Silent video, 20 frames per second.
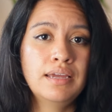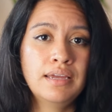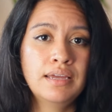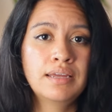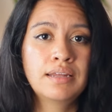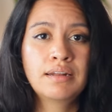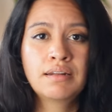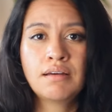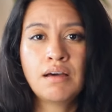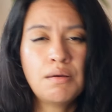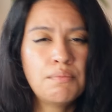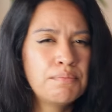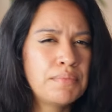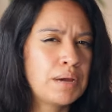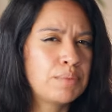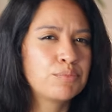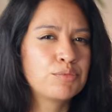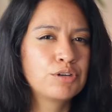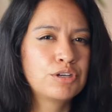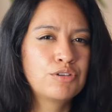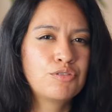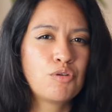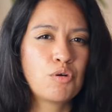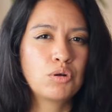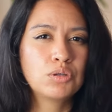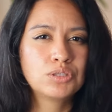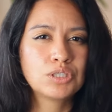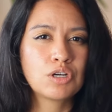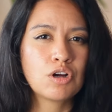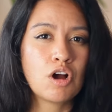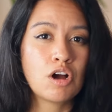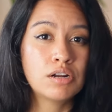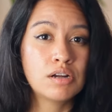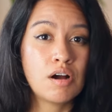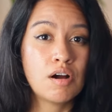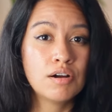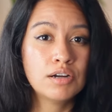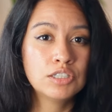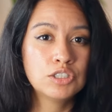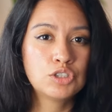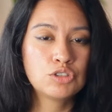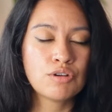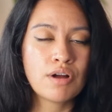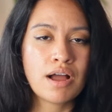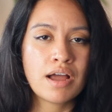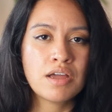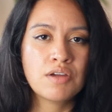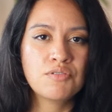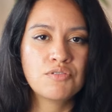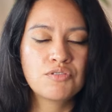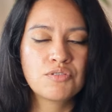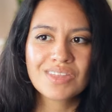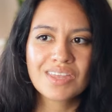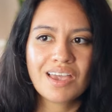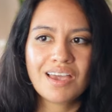in a memory folder on a hard drive.